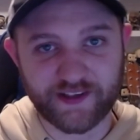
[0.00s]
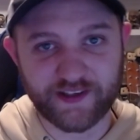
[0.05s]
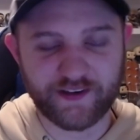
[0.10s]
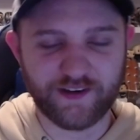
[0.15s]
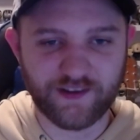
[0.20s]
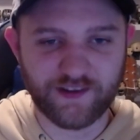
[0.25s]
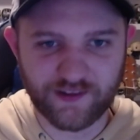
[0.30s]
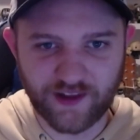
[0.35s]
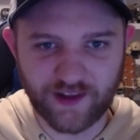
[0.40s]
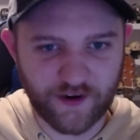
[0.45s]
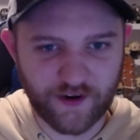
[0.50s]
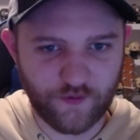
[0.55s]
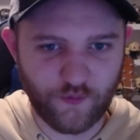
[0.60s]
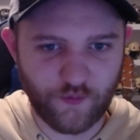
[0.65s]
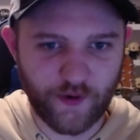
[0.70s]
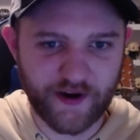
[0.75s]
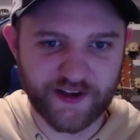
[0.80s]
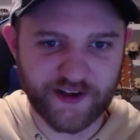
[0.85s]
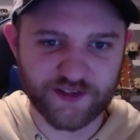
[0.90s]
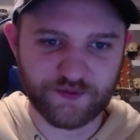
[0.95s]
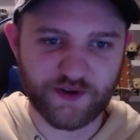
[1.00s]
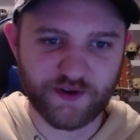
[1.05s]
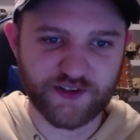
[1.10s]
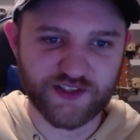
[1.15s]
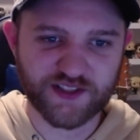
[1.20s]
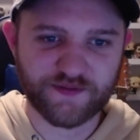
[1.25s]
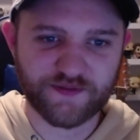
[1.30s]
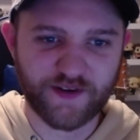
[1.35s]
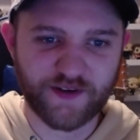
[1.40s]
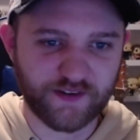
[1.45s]
in a lot of ways, where I
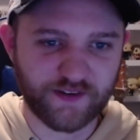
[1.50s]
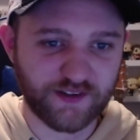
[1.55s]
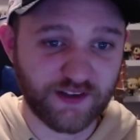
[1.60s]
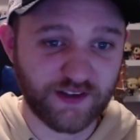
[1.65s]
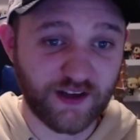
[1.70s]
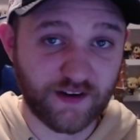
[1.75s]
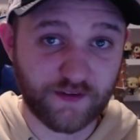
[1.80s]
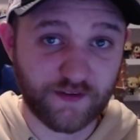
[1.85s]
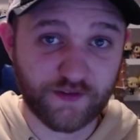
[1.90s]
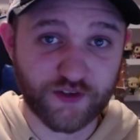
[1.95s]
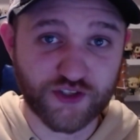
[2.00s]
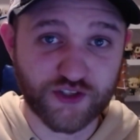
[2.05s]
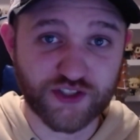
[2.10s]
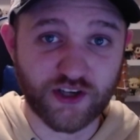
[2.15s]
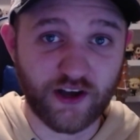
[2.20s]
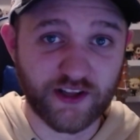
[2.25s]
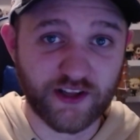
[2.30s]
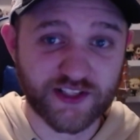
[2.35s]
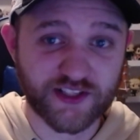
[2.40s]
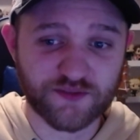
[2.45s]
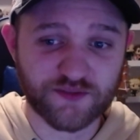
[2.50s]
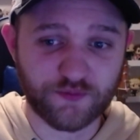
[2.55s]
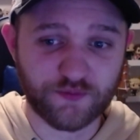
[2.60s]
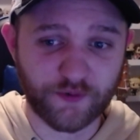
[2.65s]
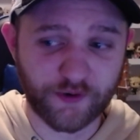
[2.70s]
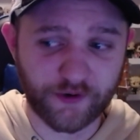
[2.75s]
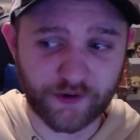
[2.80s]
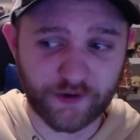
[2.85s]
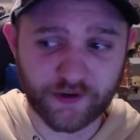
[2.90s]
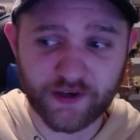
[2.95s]
just found a lot of the shots
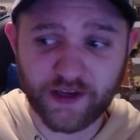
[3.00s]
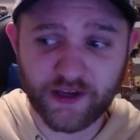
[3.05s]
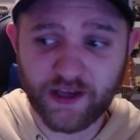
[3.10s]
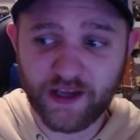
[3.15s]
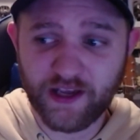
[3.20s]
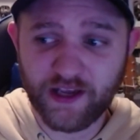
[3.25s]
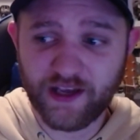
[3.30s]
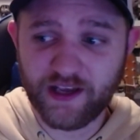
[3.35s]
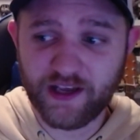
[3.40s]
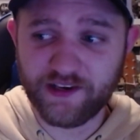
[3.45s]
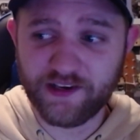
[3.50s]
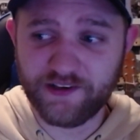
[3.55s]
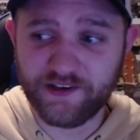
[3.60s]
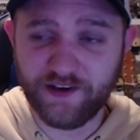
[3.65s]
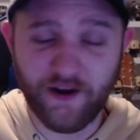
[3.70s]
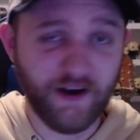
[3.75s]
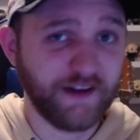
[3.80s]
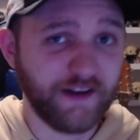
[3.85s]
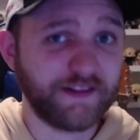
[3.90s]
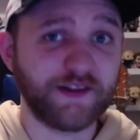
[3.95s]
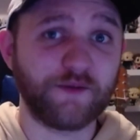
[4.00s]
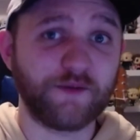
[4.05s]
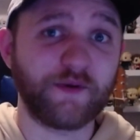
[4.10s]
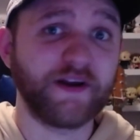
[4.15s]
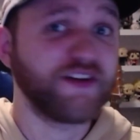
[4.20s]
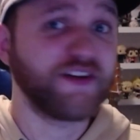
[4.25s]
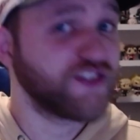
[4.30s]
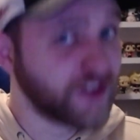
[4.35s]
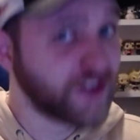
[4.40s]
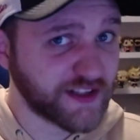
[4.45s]
were not the
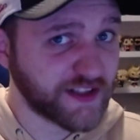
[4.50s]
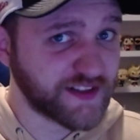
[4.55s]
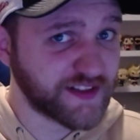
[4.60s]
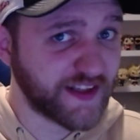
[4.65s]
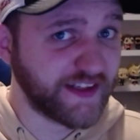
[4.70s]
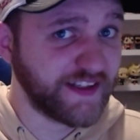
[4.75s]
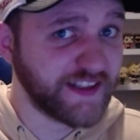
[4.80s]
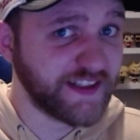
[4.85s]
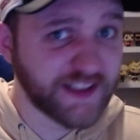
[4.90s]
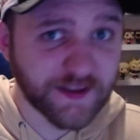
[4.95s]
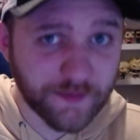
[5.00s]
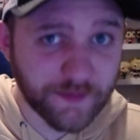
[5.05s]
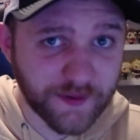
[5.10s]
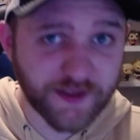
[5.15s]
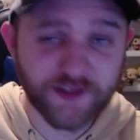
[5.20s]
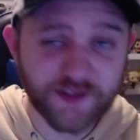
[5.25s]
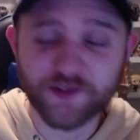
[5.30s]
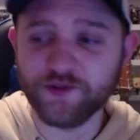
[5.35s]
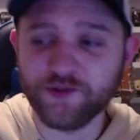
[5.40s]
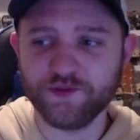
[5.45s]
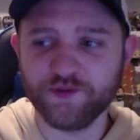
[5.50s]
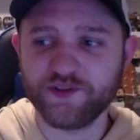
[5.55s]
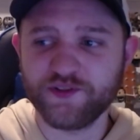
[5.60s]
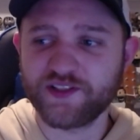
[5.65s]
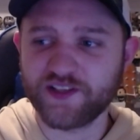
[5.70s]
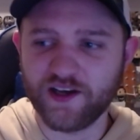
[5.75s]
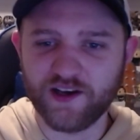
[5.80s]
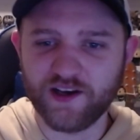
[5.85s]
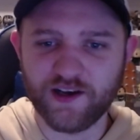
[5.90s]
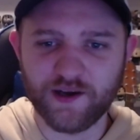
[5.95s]
right shots that need to be
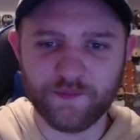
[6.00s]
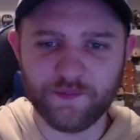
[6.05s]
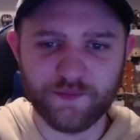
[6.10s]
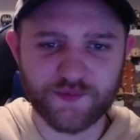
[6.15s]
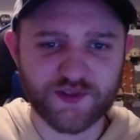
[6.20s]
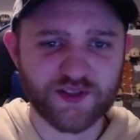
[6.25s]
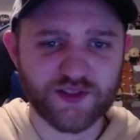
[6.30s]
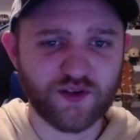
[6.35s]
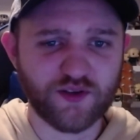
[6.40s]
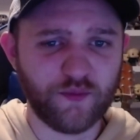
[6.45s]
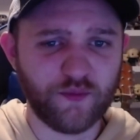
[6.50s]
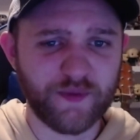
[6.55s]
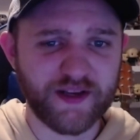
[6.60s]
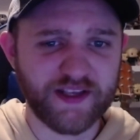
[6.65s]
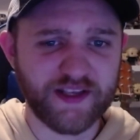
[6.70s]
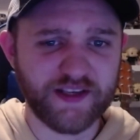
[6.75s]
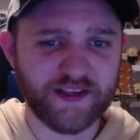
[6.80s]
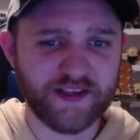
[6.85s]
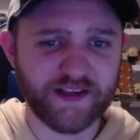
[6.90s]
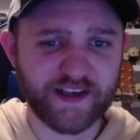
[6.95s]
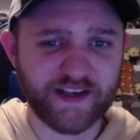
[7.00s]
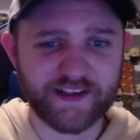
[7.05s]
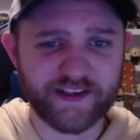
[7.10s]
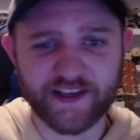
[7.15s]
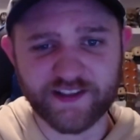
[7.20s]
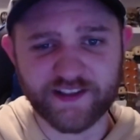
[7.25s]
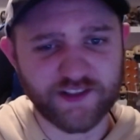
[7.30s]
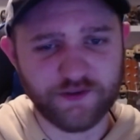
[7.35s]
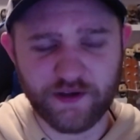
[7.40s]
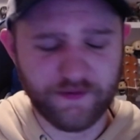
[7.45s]
used. So many,
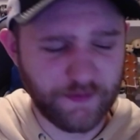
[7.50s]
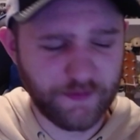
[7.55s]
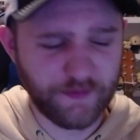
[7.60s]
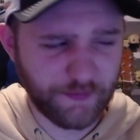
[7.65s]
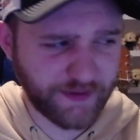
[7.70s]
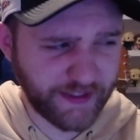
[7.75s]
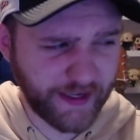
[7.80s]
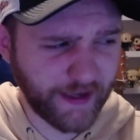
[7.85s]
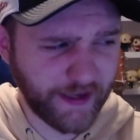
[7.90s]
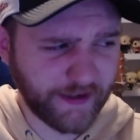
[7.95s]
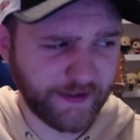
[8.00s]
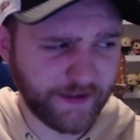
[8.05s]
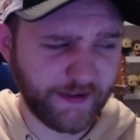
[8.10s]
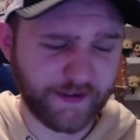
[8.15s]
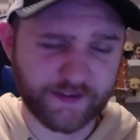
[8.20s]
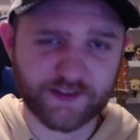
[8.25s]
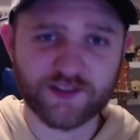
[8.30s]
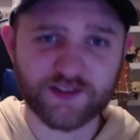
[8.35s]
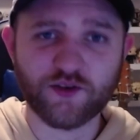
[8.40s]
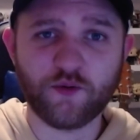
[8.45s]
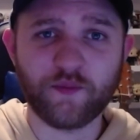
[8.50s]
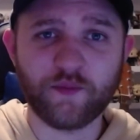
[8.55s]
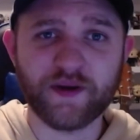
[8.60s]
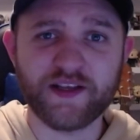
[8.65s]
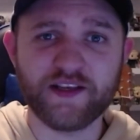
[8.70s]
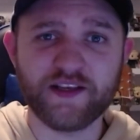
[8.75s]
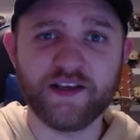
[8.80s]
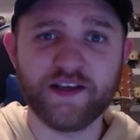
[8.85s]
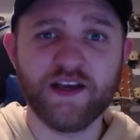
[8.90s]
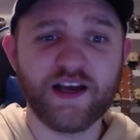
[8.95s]
again, too, even with the editing, so
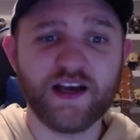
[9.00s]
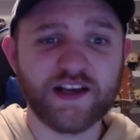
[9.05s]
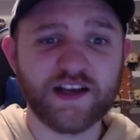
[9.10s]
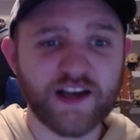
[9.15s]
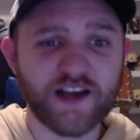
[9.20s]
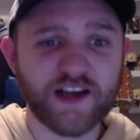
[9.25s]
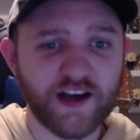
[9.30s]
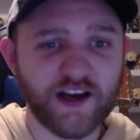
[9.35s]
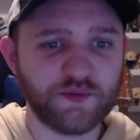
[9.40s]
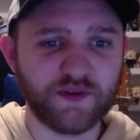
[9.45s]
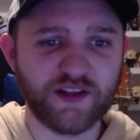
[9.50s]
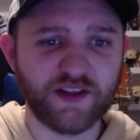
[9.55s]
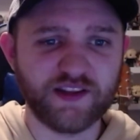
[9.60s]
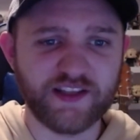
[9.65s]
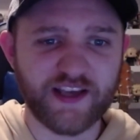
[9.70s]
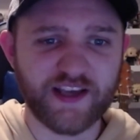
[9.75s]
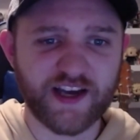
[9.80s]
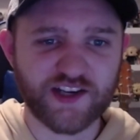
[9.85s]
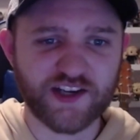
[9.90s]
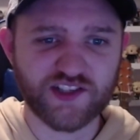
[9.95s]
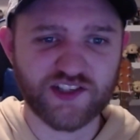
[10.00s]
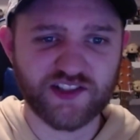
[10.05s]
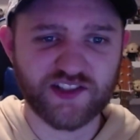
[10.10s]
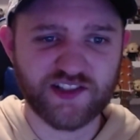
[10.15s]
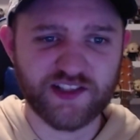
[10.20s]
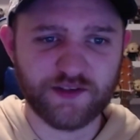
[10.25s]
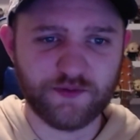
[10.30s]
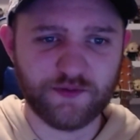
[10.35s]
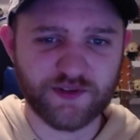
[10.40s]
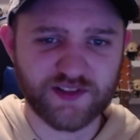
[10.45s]
many cuts within the action
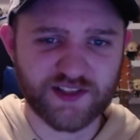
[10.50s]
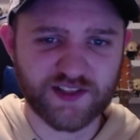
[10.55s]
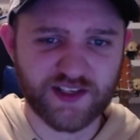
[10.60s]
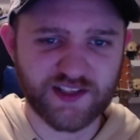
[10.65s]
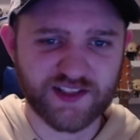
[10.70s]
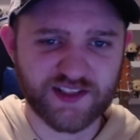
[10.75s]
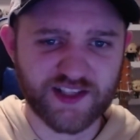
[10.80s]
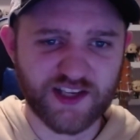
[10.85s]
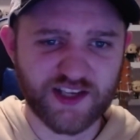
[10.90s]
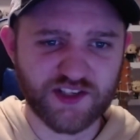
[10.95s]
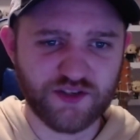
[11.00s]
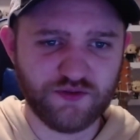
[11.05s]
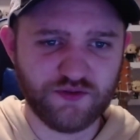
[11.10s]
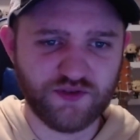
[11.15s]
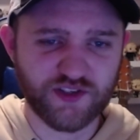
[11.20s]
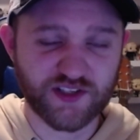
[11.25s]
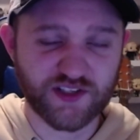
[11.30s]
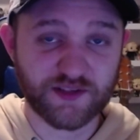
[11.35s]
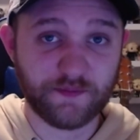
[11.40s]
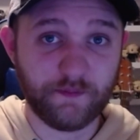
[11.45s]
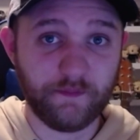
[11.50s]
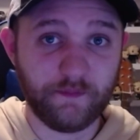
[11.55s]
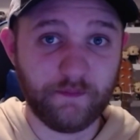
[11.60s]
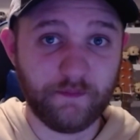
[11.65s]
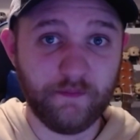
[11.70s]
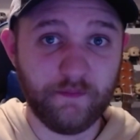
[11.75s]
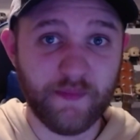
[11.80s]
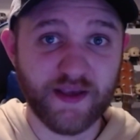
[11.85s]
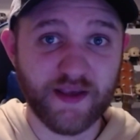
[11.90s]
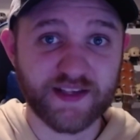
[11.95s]
sequences that you just
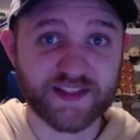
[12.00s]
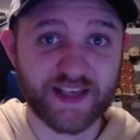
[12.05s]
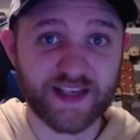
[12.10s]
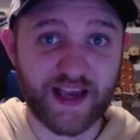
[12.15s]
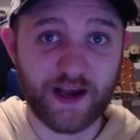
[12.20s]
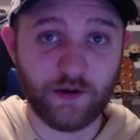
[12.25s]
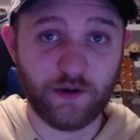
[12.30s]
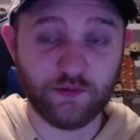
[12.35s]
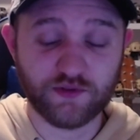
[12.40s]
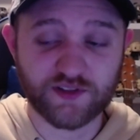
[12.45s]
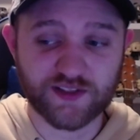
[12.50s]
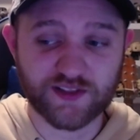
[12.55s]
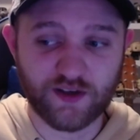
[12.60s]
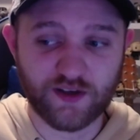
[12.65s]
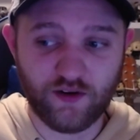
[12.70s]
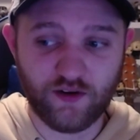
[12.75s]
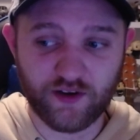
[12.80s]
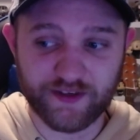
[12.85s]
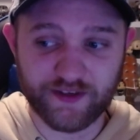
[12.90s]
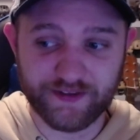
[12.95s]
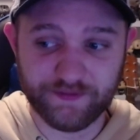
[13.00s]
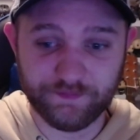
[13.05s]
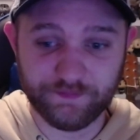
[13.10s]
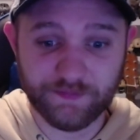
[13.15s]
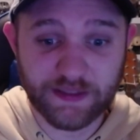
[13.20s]
miss out on